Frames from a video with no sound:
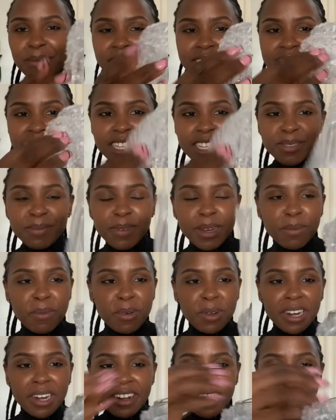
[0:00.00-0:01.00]
It has
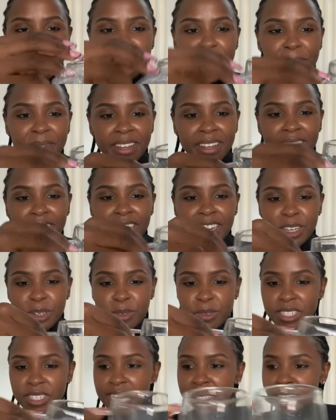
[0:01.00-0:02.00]
bubble wrap,
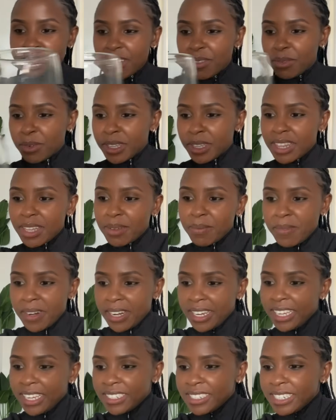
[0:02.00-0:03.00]
just avoid the
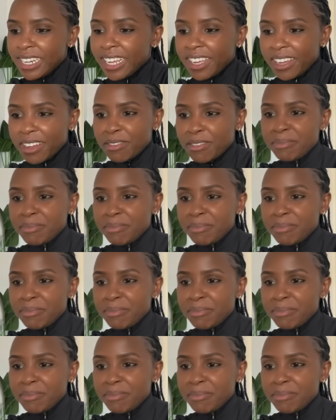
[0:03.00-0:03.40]
breakage like I've